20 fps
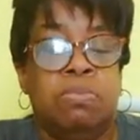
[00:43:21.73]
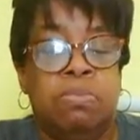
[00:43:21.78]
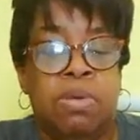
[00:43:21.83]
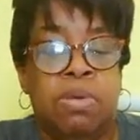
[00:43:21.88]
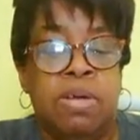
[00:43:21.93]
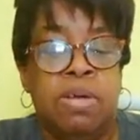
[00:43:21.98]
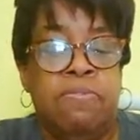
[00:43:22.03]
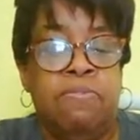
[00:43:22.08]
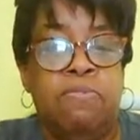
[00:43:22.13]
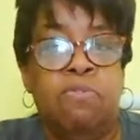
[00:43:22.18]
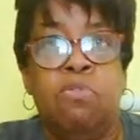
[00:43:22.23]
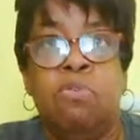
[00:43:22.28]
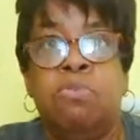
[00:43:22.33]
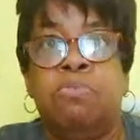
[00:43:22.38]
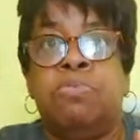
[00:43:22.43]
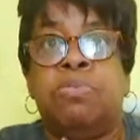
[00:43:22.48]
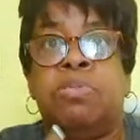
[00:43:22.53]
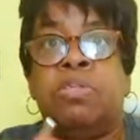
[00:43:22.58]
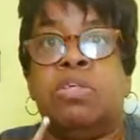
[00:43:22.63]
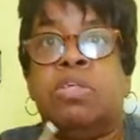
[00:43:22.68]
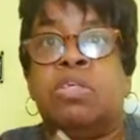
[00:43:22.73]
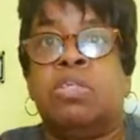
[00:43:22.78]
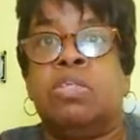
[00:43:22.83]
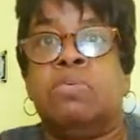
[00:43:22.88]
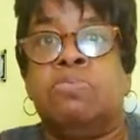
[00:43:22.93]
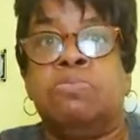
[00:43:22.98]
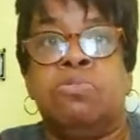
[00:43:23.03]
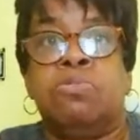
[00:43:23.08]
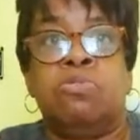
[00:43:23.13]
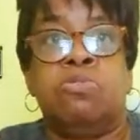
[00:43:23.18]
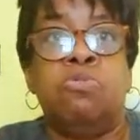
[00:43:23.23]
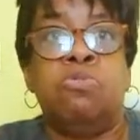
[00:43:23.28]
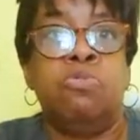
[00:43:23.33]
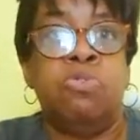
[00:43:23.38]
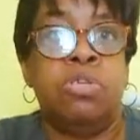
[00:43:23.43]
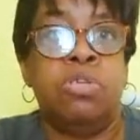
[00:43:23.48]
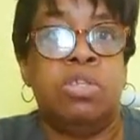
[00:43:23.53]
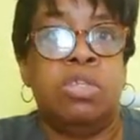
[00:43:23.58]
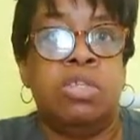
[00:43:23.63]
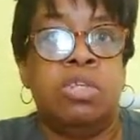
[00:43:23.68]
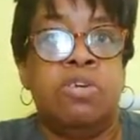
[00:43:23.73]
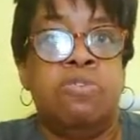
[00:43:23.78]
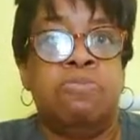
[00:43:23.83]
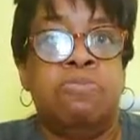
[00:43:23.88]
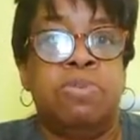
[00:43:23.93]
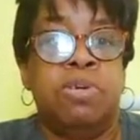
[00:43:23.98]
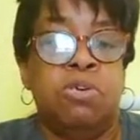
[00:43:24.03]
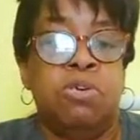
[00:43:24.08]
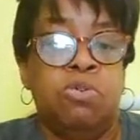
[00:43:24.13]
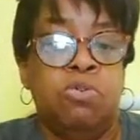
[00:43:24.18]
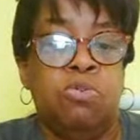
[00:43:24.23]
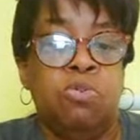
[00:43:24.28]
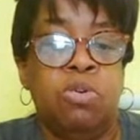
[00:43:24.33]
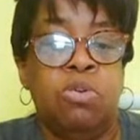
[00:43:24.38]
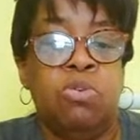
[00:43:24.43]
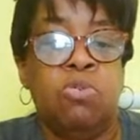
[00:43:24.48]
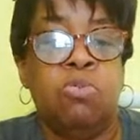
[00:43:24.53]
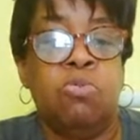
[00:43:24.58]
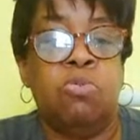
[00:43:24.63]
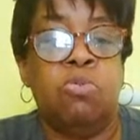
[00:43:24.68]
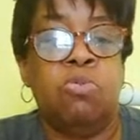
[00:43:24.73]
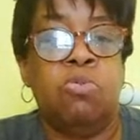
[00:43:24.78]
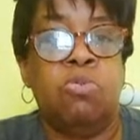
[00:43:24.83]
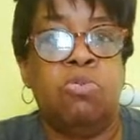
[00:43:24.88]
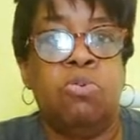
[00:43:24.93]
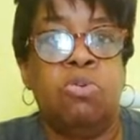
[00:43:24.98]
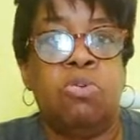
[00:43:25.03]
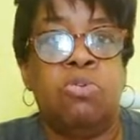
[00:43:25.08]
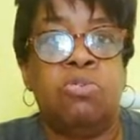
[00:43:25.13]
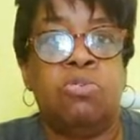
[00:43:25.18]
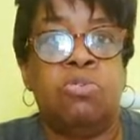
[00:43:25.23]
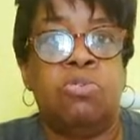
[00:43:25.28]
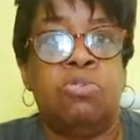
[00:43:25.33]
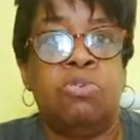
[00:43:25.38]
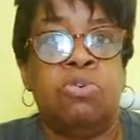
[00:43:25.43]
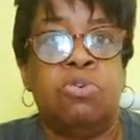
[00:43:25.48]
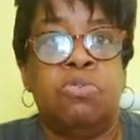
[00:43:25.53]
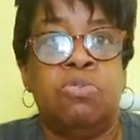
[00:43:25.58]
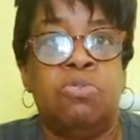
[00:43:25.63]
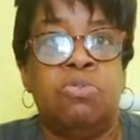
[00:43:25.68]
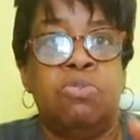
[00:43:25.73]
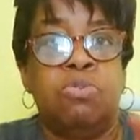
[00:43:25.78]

platforms, some screwy stuff be going on. So